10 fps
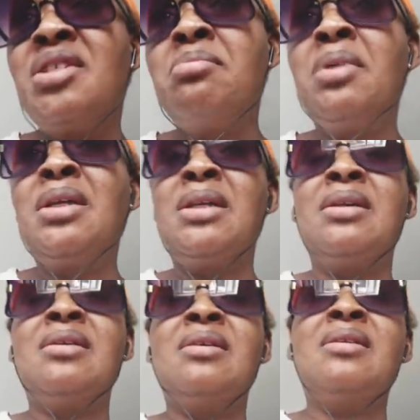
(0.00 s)
money
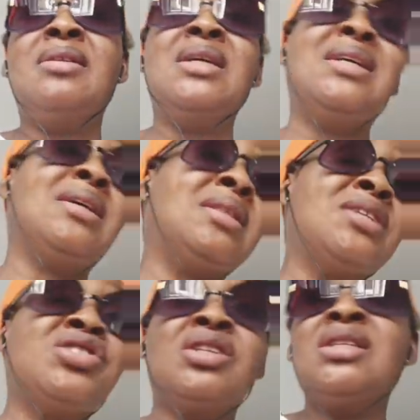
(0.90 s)
that he
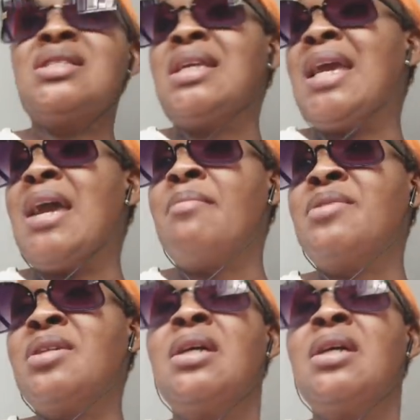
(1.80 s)
allegedly scammed